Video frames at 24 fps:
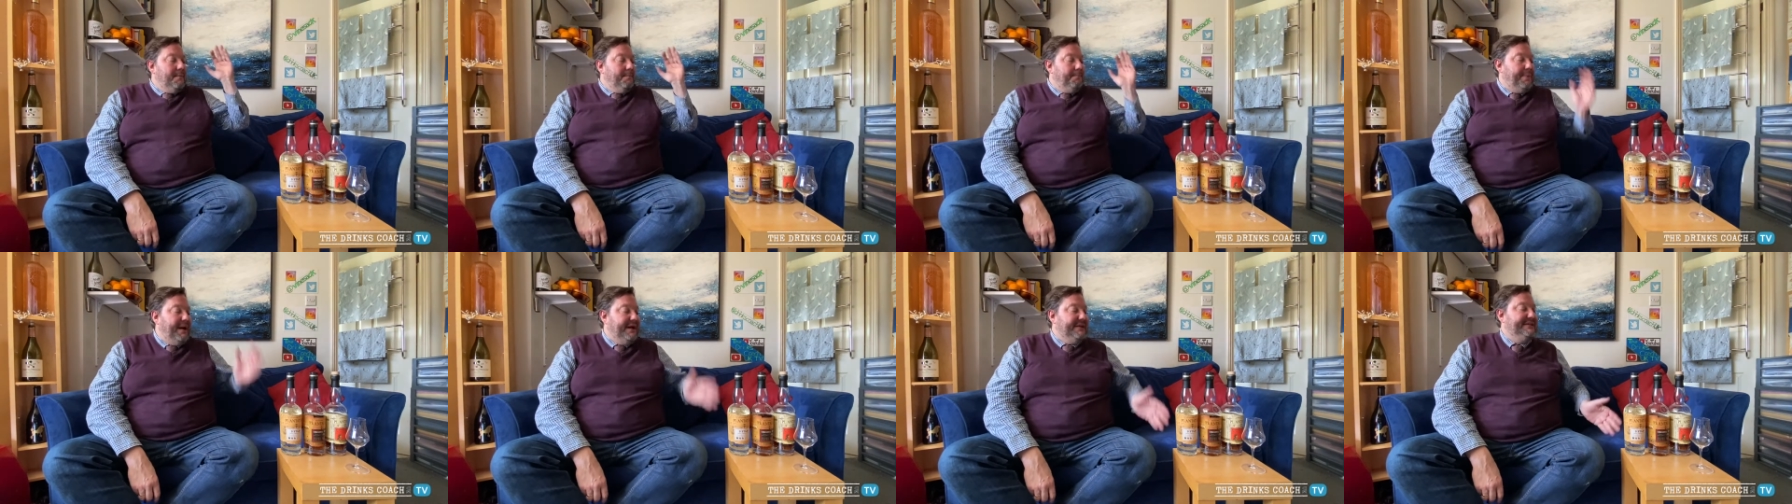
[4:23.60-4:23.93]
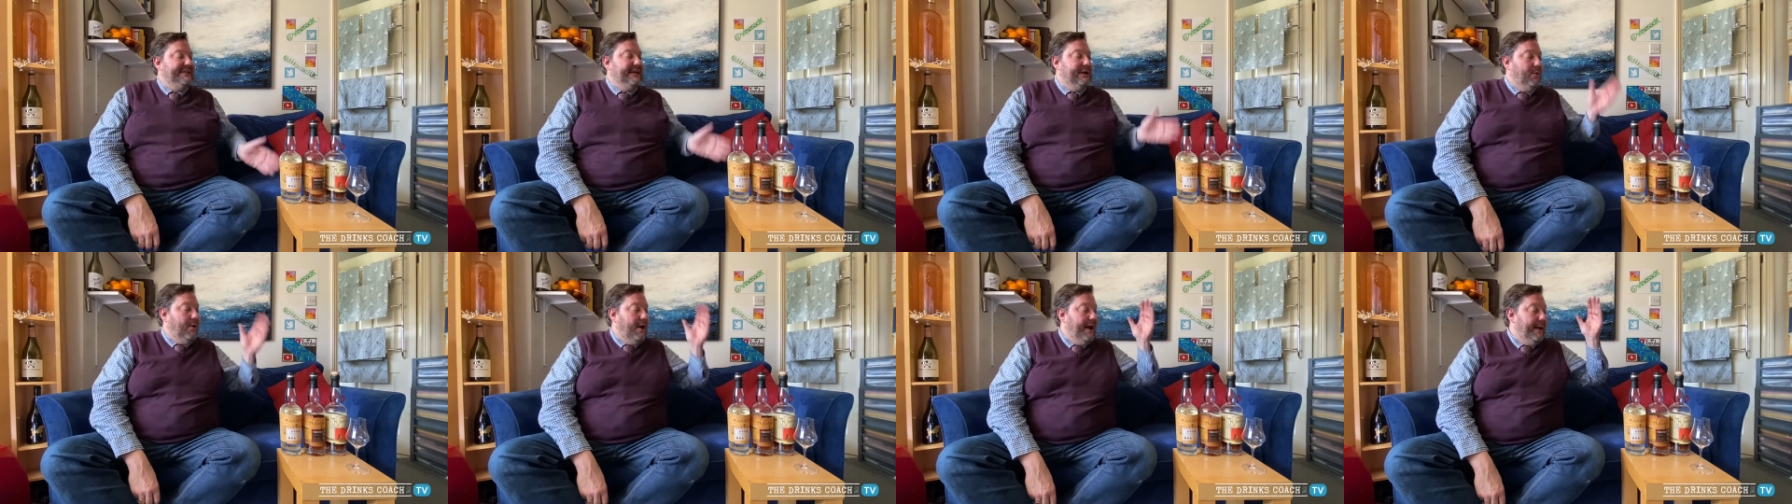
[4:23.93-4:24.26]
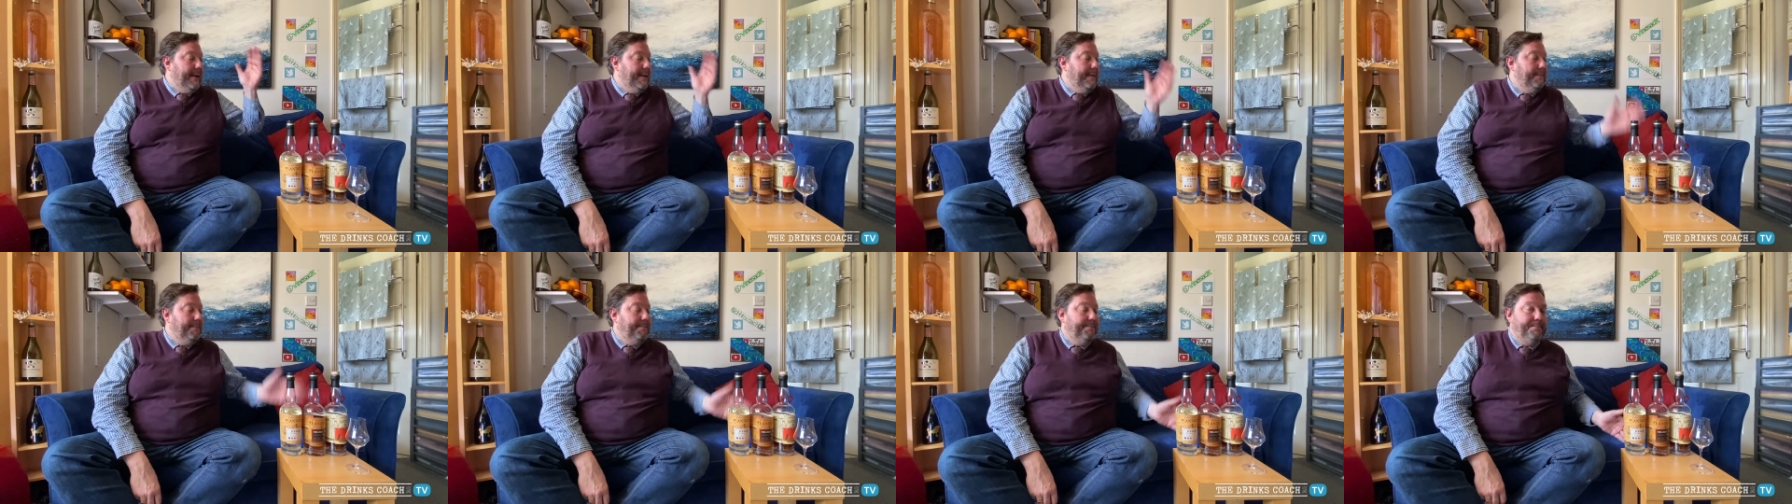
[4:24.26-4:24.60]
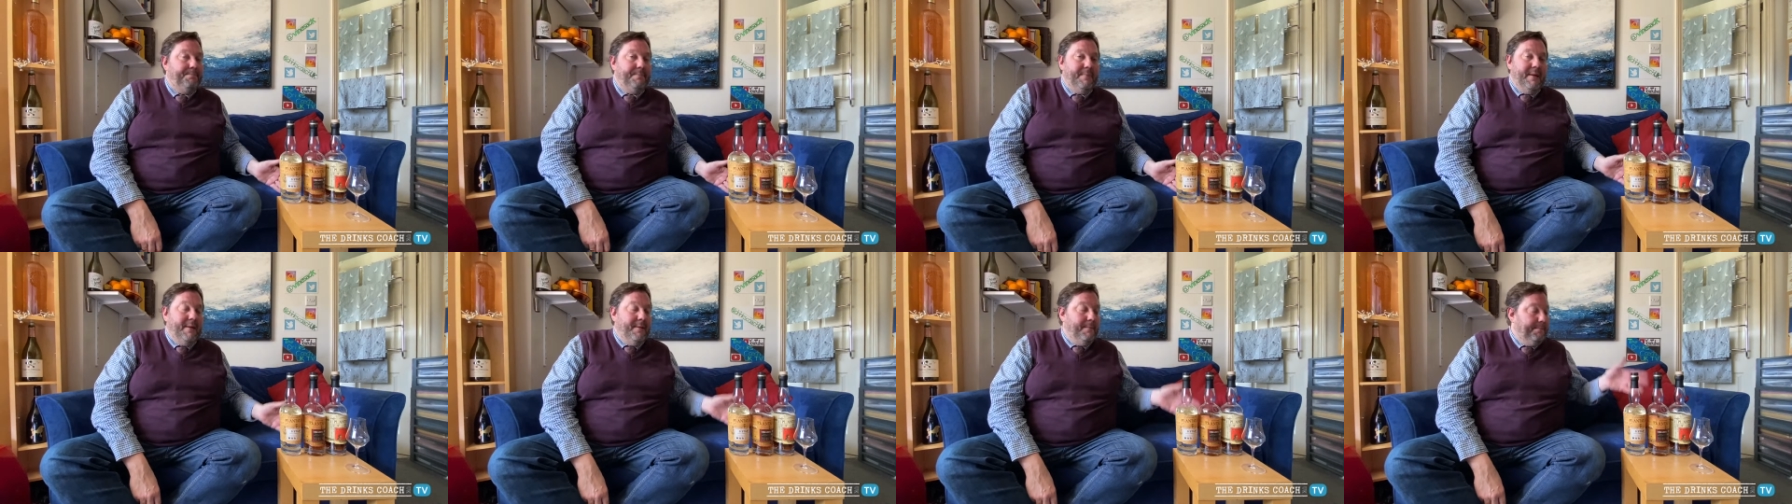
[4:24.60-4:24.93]
Basic white,
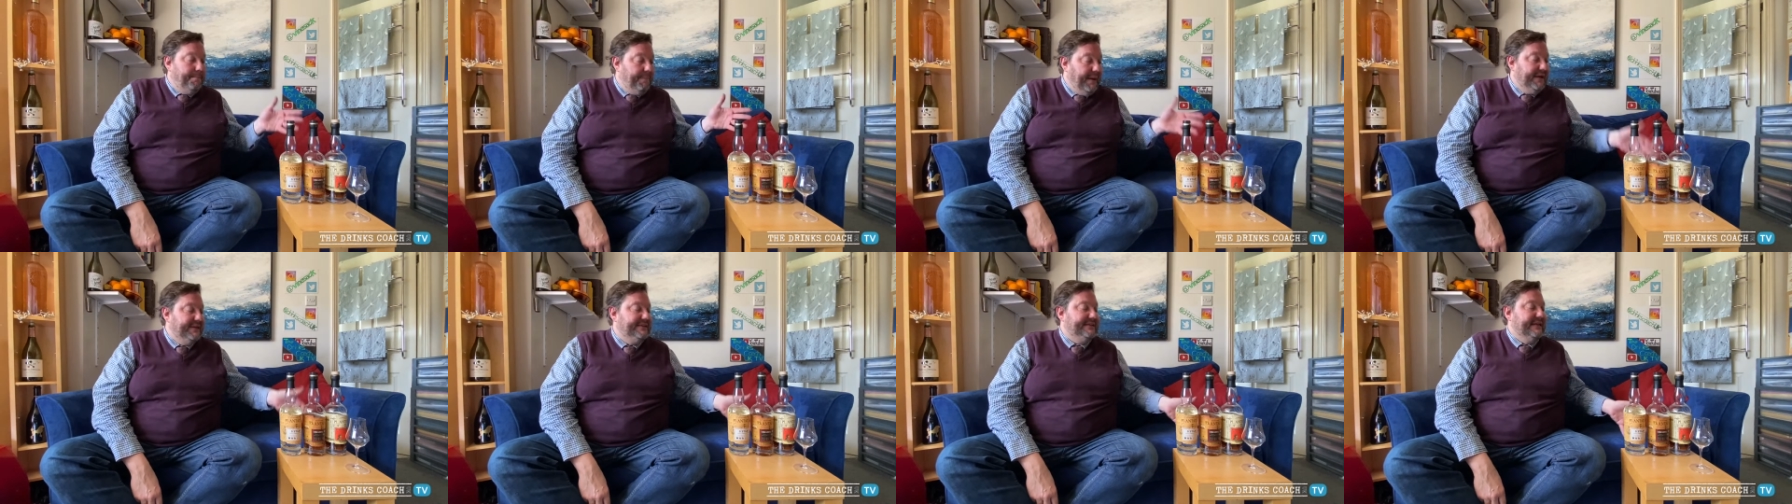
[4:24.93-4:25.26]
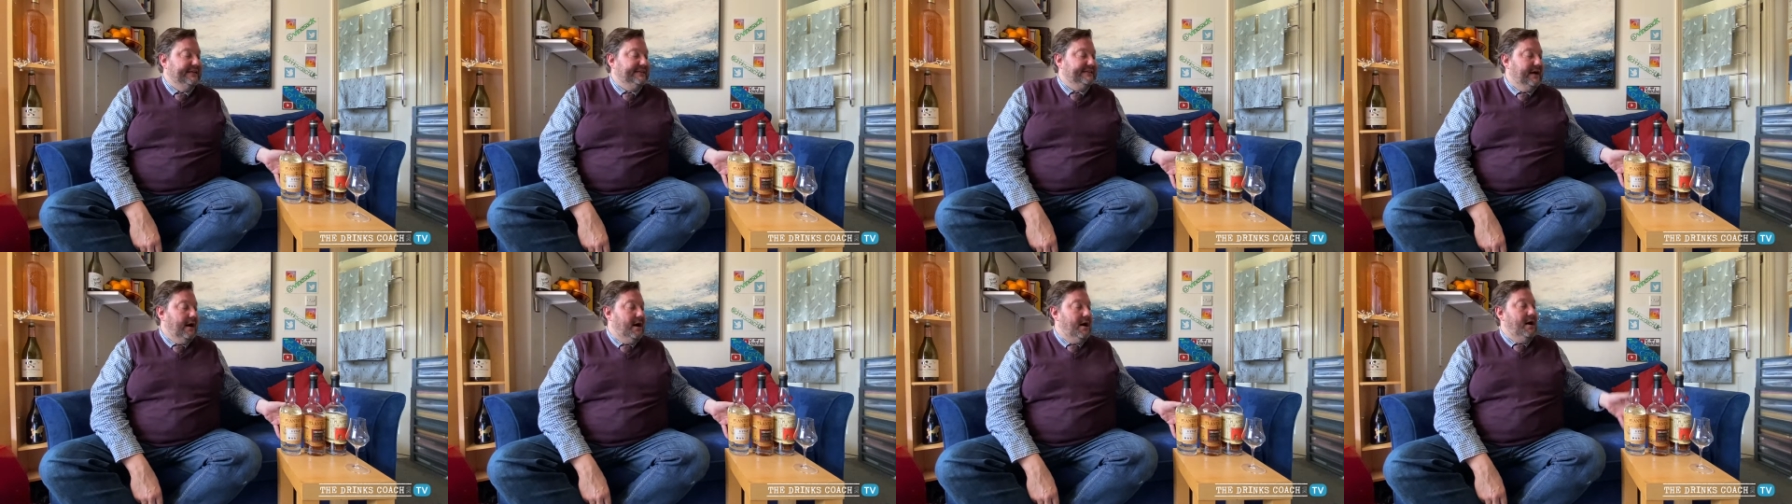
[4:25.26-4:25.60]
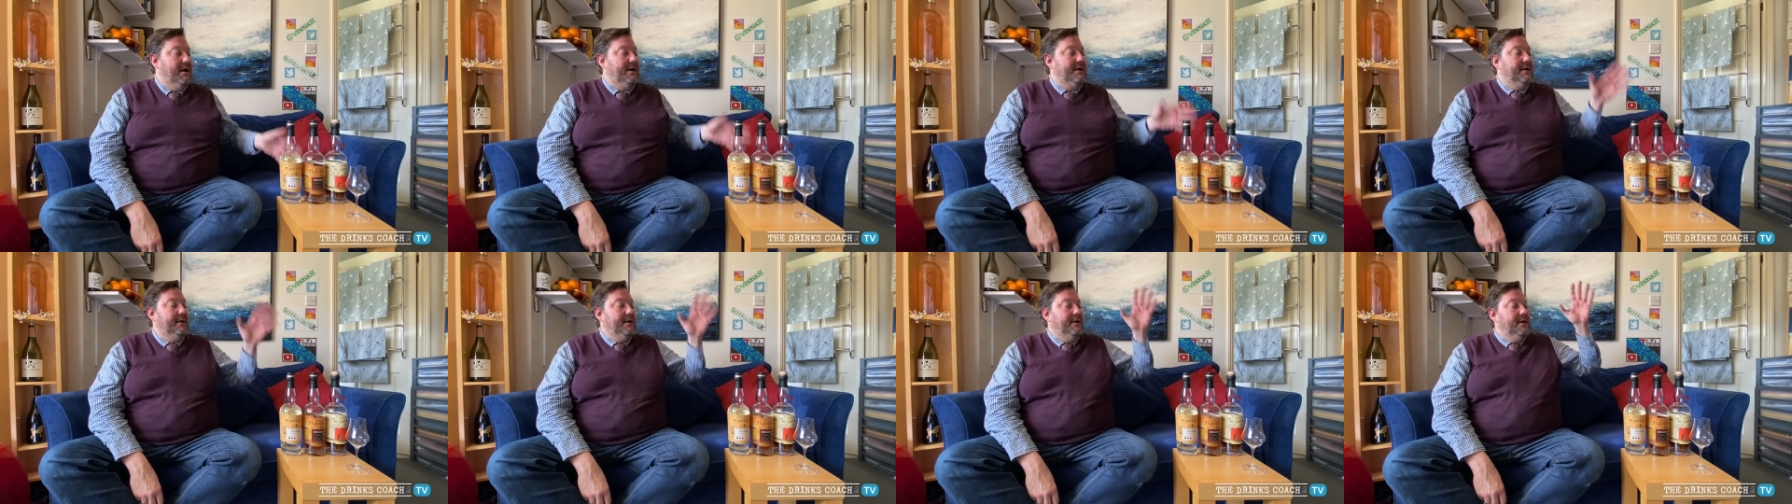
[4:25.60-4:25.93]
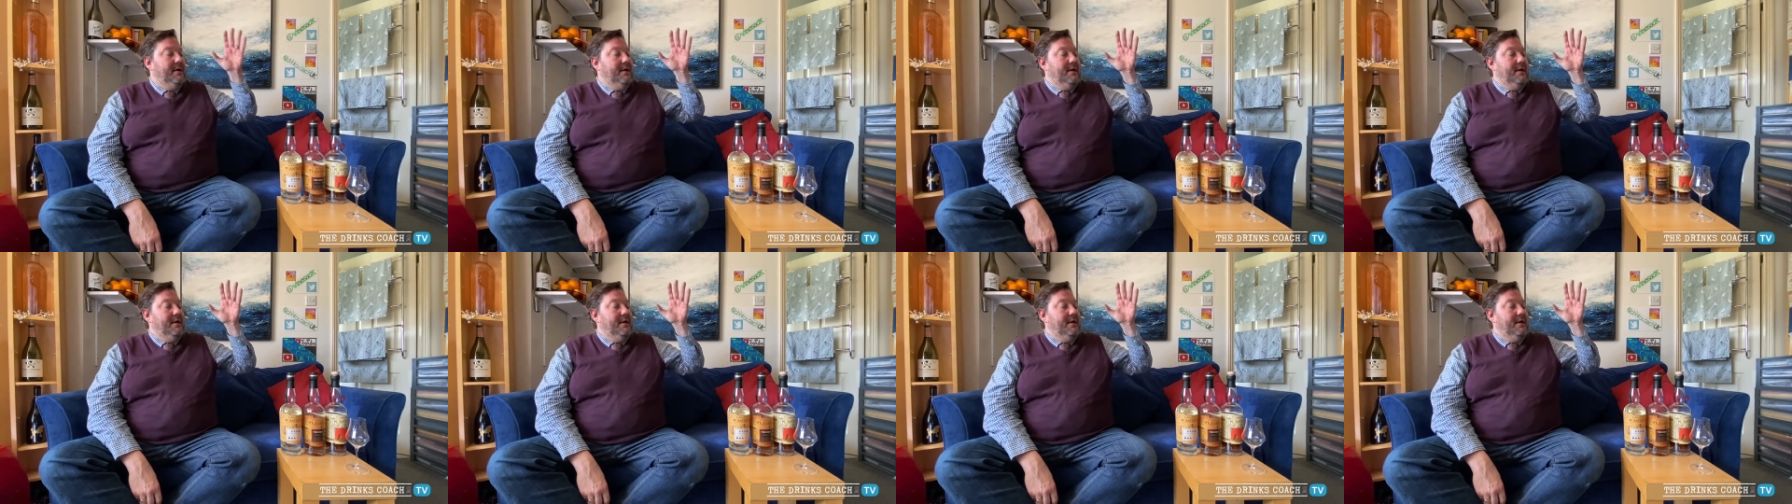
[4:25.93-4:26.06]
basic dark,